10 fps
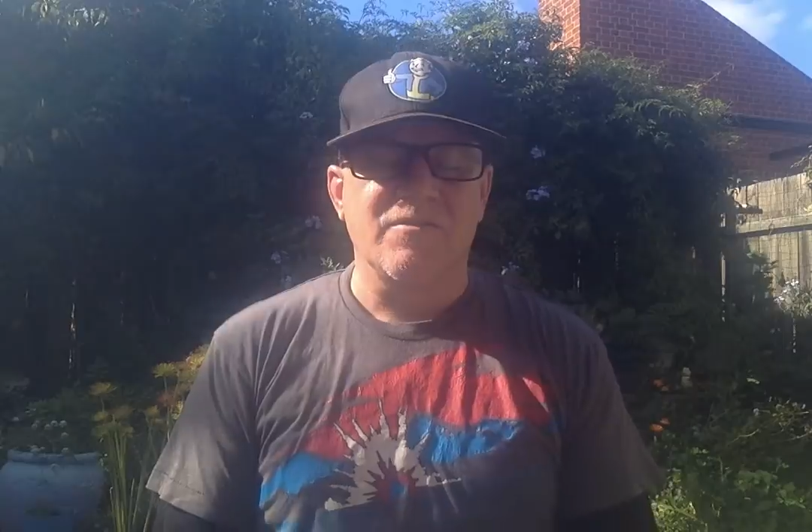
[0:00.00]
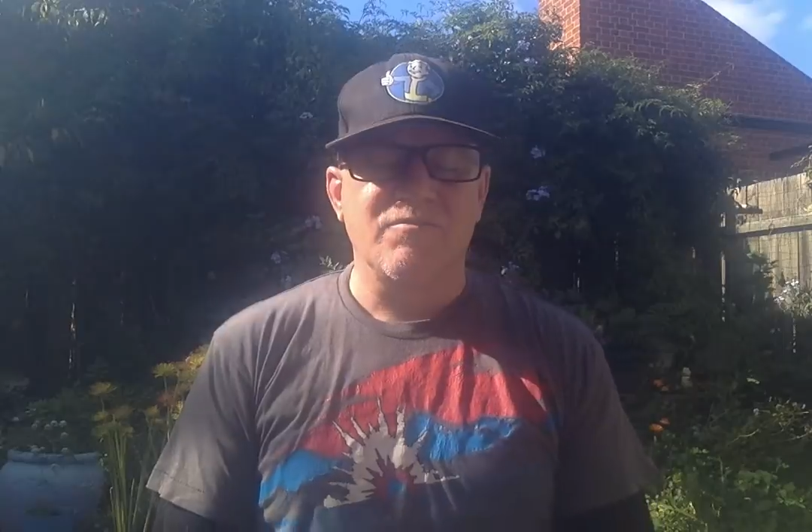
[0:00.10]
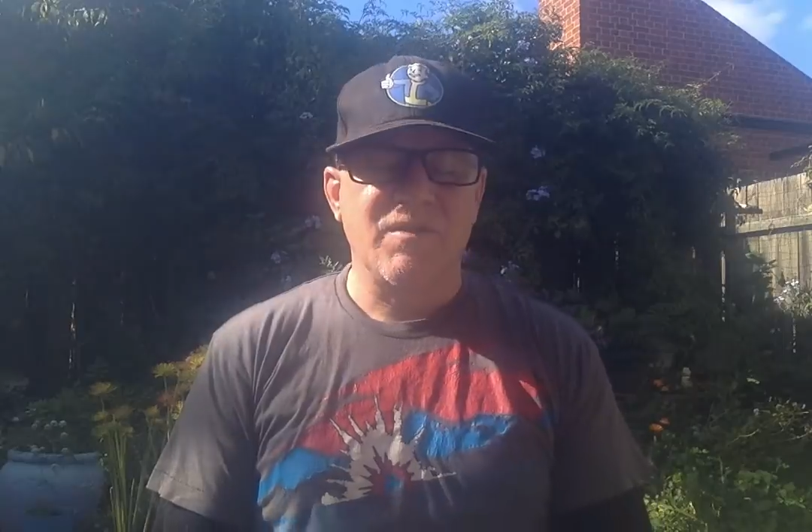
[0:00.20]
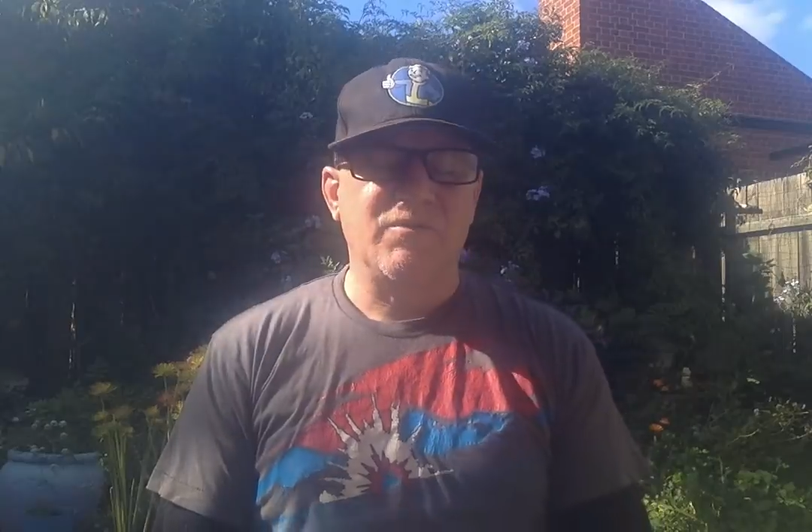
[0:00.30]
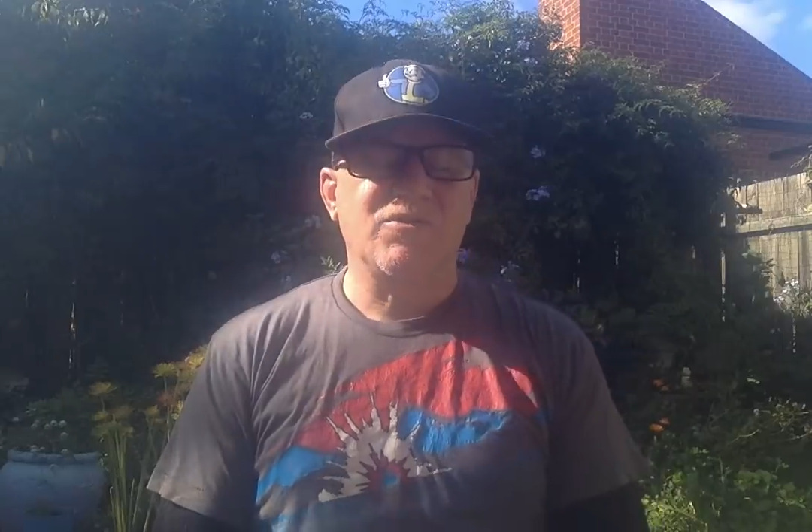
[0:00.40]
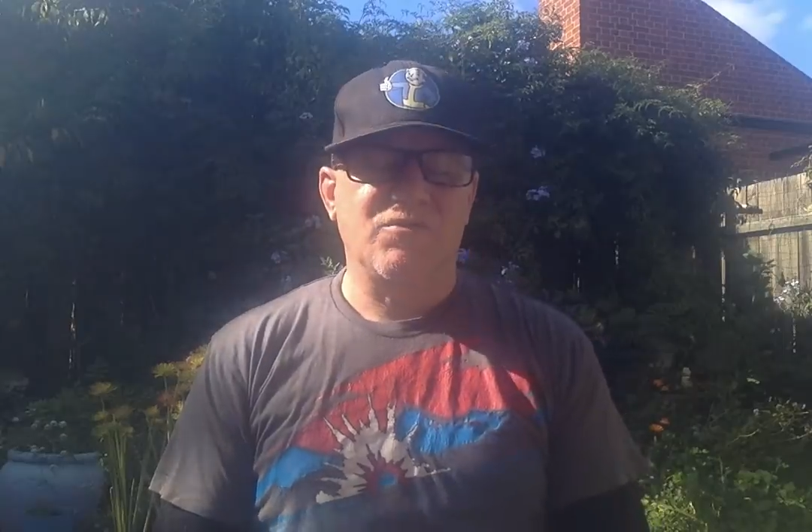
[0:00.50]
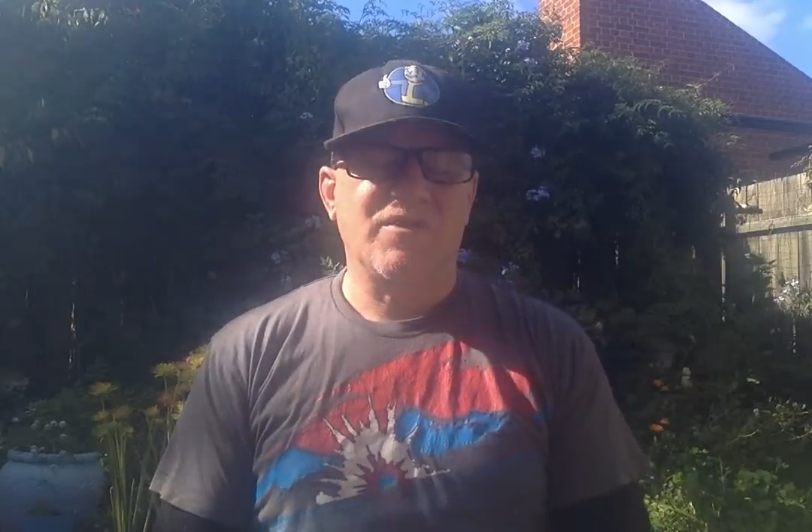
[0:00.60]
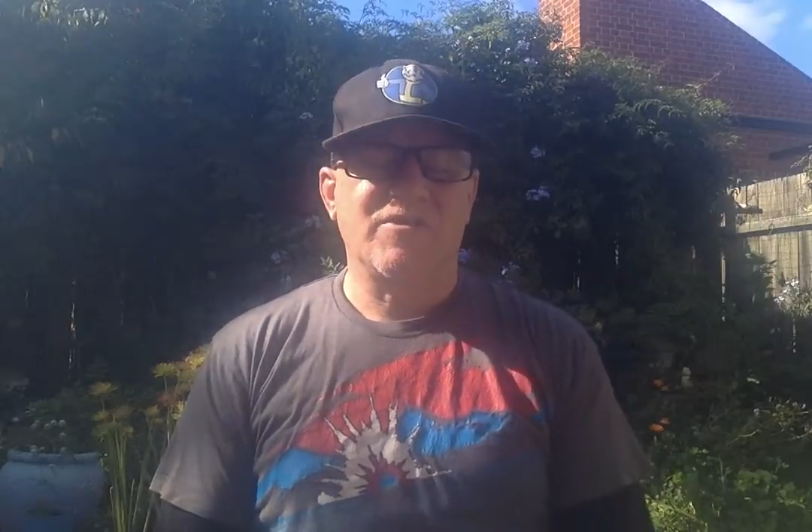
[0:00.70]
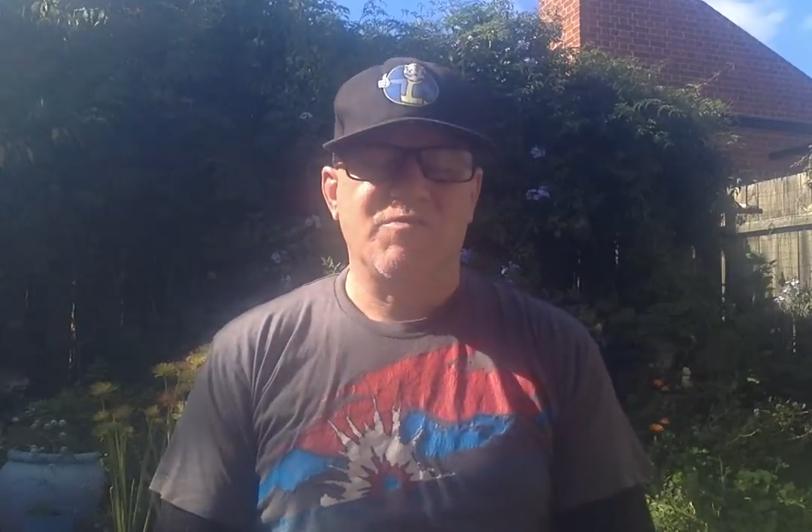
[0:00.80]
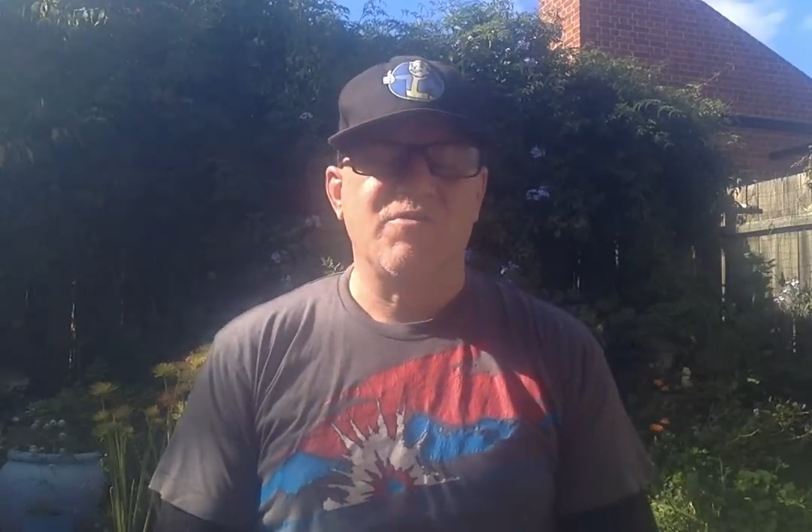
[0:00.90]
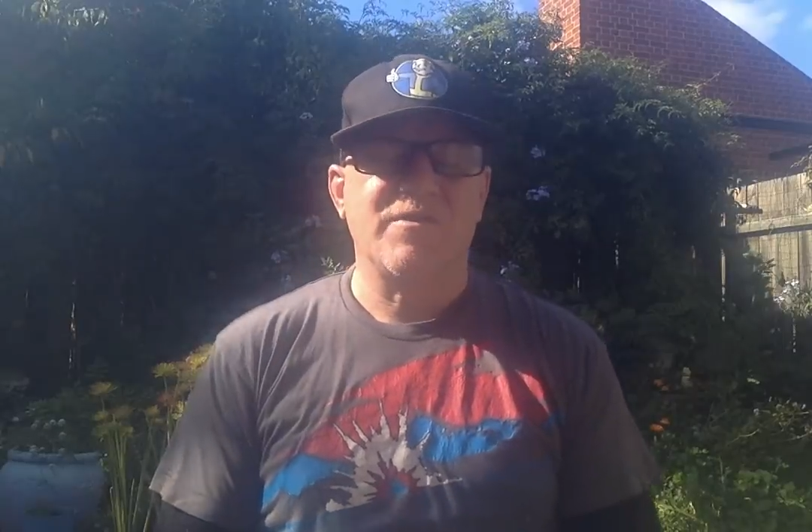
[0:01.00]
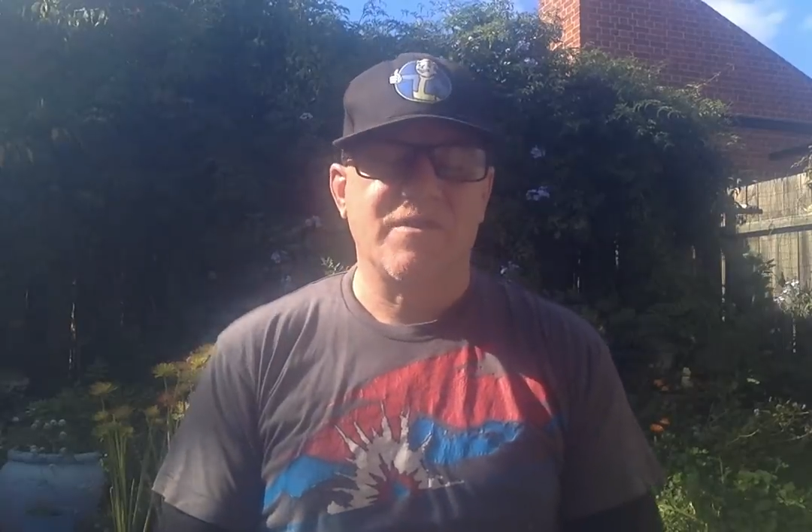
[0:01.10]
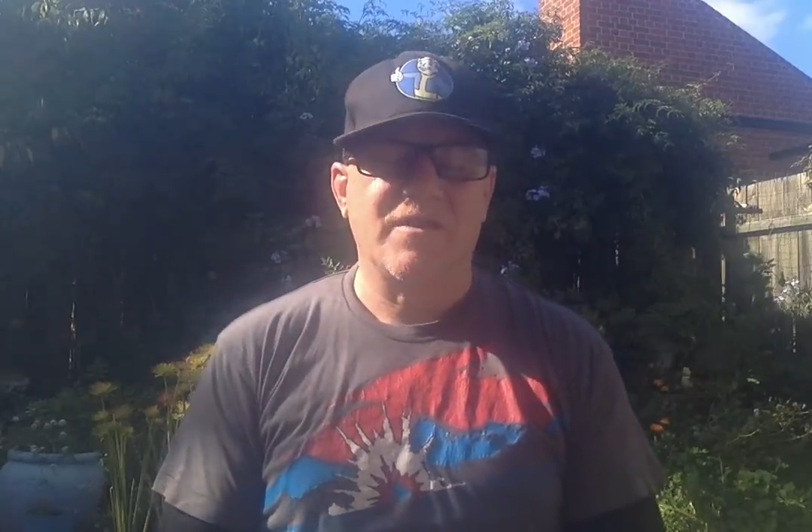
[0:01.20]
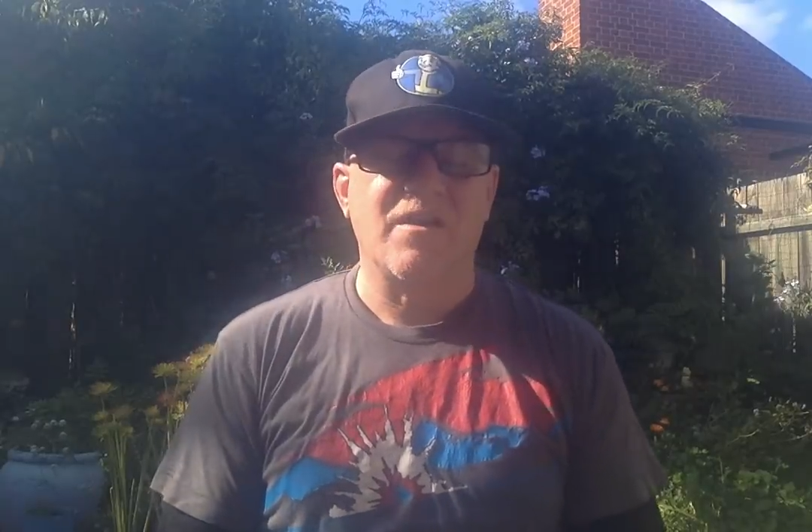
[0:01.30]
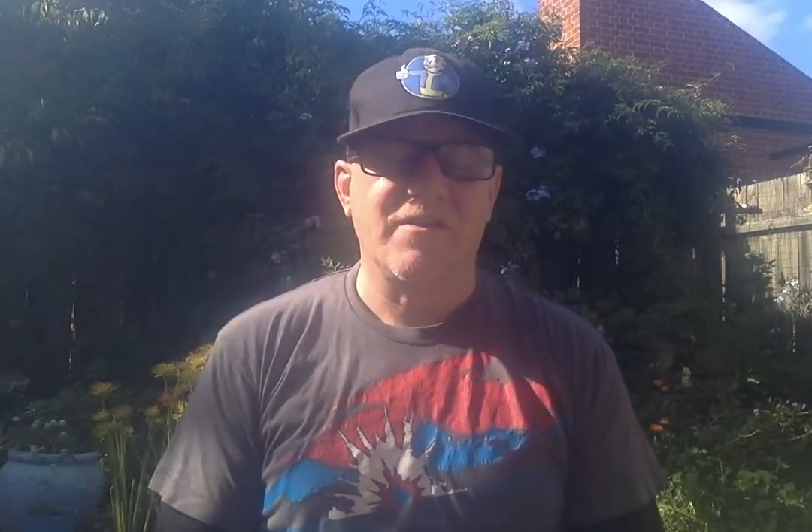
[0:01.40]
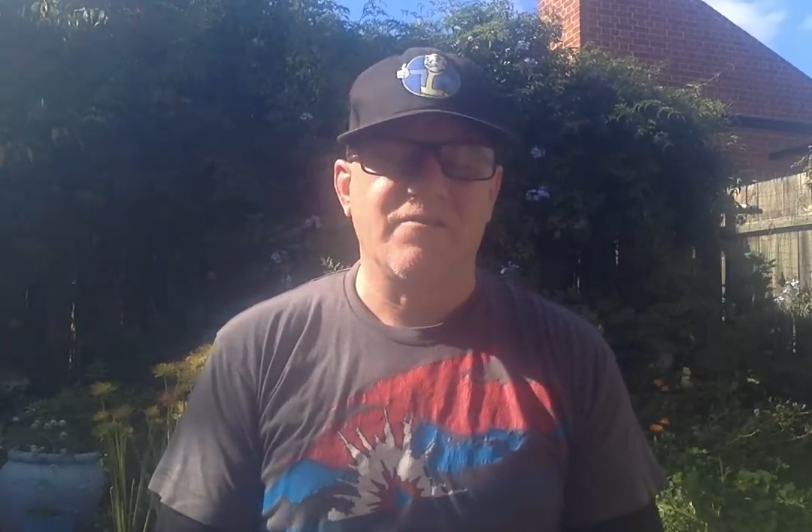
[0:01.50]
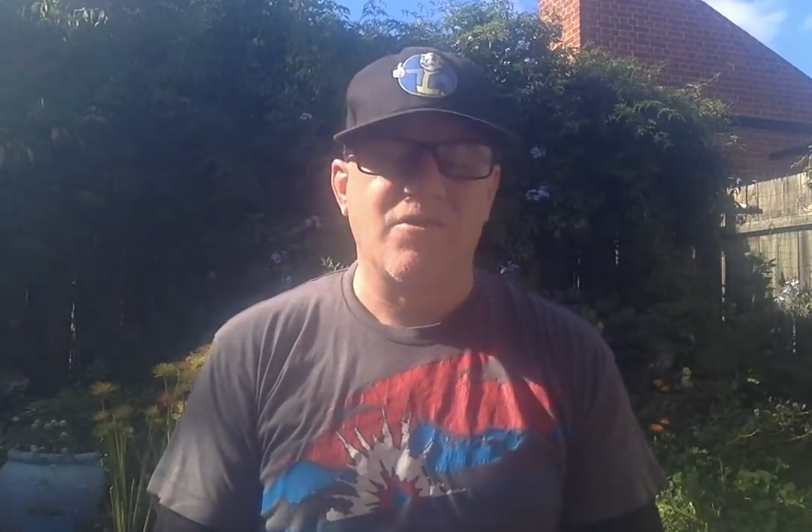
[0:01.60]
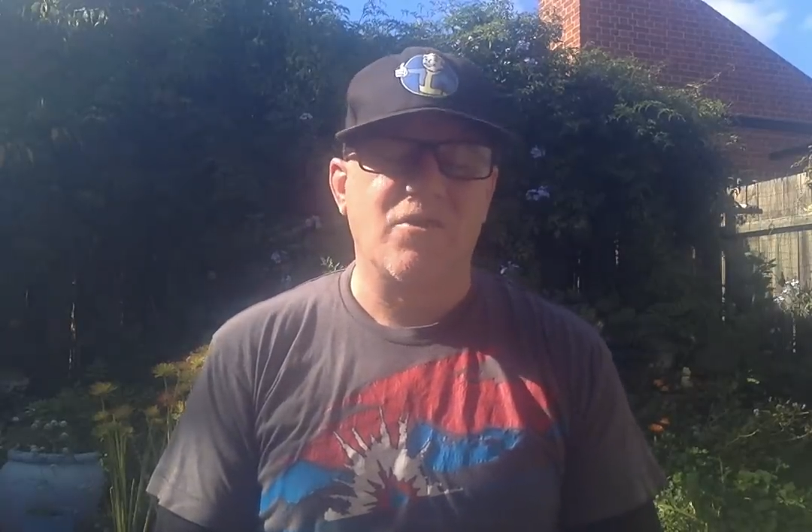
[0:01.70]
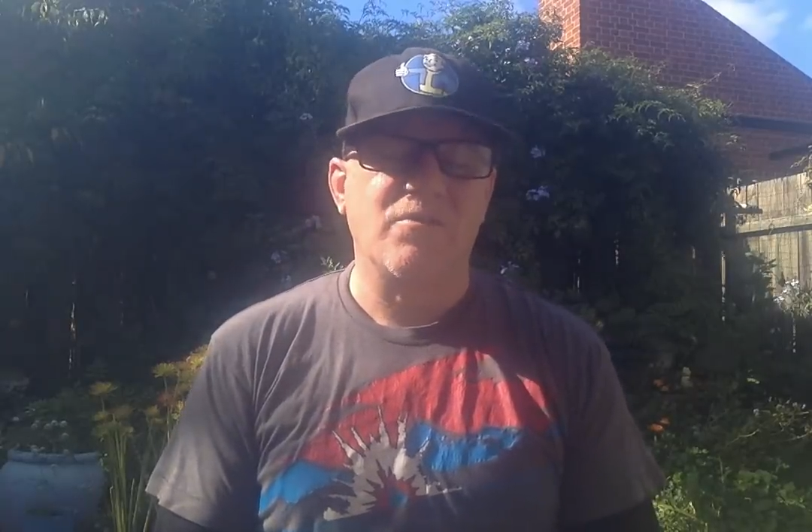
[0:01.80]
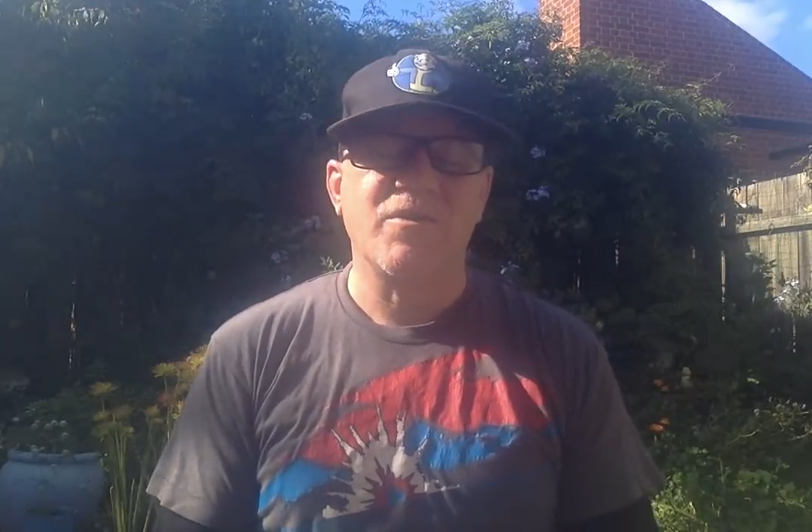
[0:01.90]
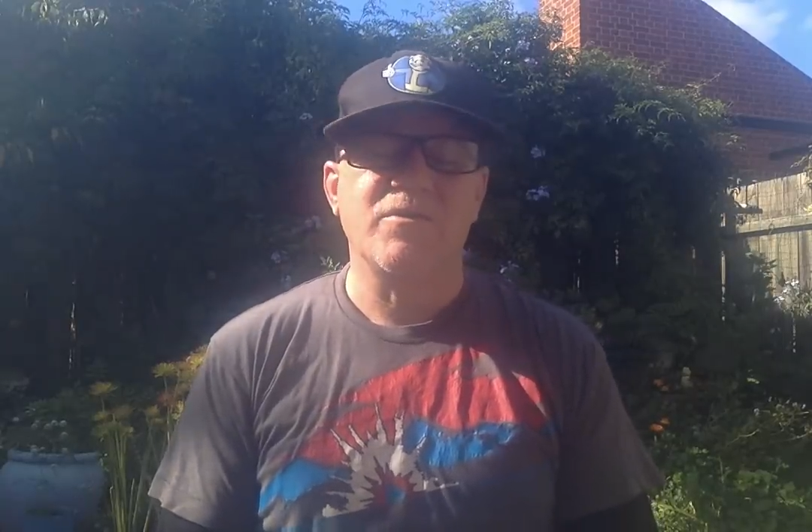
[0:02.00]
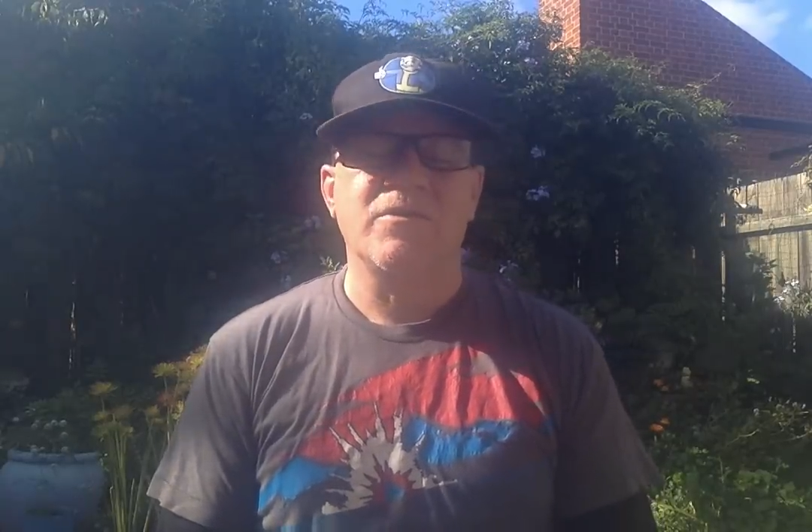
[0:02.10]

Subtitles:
people do experience a kind of karma.